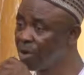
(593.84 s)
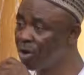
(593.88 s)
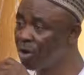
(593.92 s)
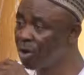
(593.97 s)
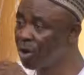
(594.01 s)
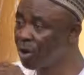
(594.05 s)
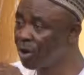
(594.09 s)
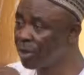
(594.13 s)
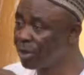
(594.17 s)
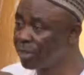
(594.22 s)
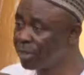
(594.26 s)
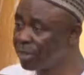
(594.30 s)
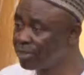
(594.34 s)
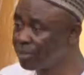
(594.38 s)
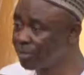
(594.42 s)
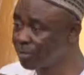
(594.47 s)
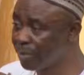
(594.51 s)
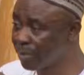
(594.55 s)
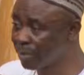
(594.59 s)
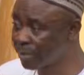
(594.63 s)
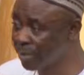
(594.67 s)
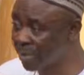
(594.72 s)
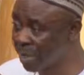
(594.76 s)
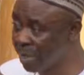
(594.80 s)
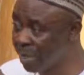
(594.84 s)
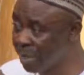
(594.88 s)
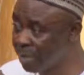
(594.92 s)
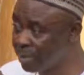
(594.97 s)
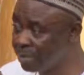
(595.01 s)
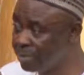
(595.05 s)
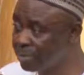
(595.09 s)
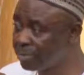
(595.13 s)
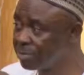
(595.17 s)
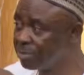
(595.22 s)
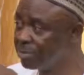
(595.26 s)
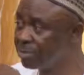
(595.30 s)
all the
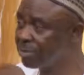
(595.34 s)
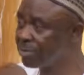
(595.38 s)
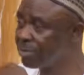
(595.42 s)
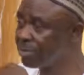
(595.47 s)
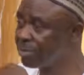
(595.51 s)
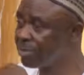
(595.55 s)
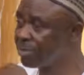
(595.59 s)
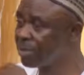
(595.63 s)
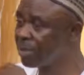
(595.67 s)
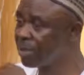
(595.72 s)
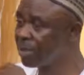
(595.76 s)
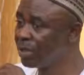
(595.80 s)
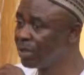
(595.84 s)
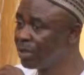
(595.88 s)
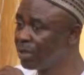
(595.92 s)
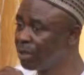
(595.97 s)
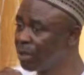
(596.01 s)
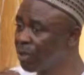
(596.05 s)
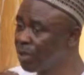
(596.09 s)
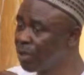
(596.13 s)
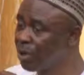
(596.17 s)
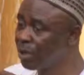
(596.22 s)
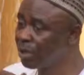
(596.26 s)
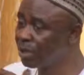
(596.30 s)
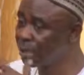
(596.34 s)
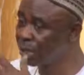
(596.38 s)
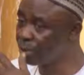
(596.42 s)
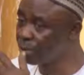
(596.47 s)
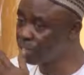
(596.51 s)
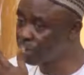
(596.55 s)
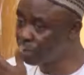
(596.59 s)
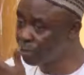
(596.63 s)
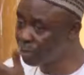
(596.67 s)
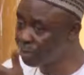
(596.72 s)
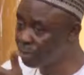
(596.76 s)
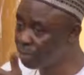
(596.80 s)
supporters, all the
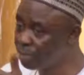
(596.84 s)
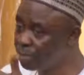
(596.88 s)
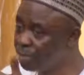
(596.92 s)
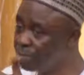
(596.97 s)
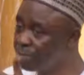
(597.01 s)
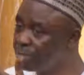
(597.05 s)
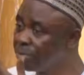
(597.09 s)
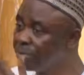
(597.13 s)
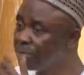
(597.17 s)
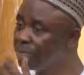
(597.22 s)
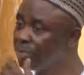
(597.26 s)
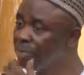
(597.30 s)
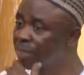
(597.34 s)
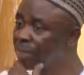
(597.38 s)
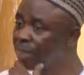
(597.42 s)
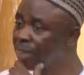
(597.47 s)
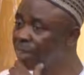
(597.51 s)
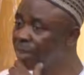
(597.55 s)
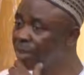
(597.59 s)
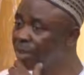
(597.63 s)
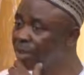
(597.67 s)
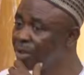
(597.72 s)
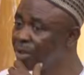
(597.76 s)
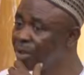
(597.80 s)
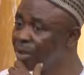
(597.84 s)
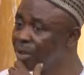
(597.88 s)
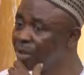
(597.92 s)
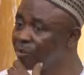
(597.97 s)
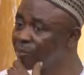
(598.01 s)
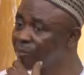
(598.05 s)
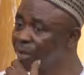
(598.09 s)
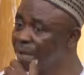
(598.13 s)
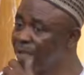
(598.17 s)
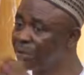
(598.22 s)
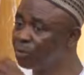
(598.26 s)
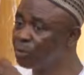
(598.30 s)
group,
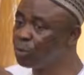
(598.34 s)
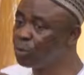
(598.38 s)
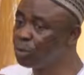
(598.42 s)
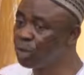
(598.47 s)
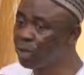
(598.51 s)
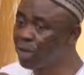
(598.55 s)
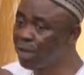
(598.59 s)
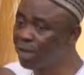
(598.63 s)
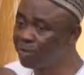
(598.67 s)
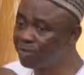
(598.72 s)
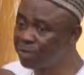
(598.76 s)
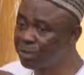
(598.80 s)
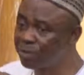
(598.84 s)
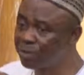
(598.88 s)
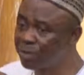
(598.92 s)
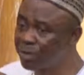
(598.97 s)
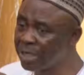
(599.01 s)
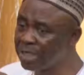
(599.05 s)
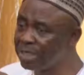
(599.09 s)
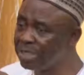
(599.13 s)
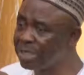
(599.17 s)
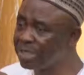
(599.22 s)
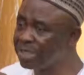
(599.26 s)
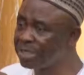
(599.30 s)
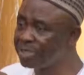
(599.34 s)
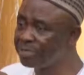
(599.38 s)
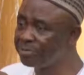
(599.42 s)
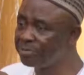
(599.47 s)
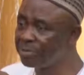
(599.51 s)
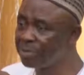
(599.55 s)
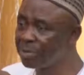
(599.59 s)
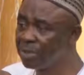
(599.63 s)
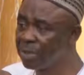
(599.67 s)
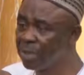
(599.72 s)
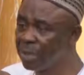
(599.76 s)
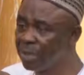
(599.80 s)
in fact, we don't have differences
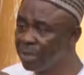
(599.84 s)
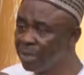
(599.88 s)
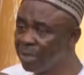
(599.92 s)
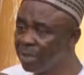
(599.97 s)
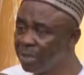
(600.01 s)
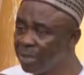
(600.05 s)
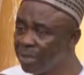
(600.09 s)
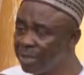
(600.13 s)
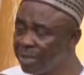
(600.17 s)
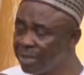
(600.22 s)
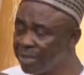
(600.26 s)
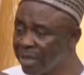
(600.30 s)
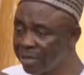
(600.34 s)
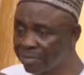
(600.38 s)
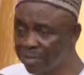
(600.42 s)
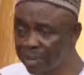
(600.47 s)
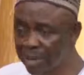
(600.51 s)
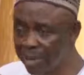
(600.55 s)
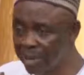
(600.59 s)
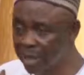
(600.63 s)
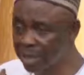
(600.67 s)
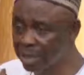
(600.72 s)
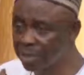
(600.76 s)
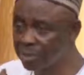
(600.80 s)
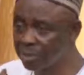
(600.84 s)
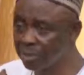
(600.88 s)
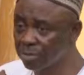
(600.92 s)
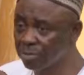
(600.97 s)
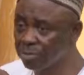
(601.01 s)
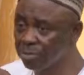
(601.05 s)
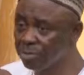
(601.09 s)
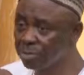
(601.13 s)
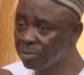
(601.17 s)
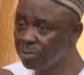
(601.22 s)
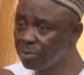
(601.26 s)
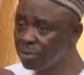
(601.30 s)
in that
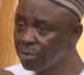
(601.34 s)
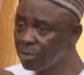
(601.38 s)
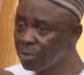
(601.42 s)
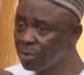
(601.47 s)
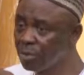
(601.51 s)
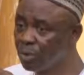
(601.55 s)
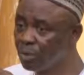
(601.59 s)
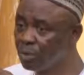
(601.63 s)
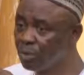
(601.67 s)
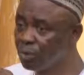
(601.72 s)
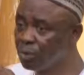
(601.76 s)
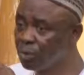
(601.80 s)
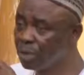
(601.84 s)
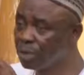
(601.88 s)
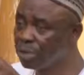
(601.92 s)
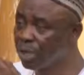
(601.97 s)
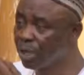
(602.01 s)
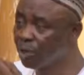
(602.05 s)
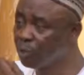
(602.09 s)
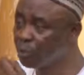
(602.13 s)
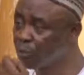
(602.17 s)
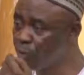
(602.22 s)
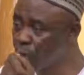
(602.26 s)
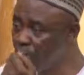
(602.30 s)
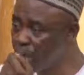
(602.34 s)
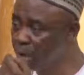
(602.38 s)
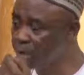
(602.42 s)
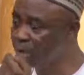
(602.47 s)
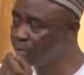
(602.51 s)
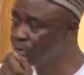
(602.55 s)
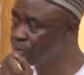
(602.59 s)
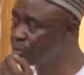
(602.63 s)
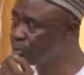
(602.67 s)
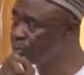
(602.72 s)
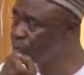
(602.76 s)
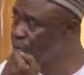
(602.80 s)
direction. we shall
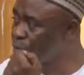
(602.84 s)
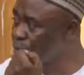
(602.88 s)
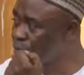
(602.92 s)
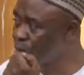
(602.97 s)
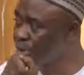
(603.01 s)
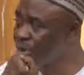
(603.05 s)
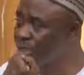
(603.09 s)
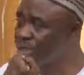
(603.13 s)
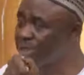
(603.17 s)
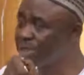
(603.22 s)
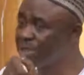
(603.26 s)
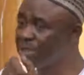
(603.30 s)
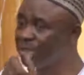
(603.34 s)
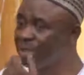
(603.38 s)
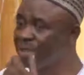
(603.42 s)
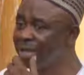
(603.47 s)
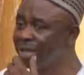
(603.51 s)
work towards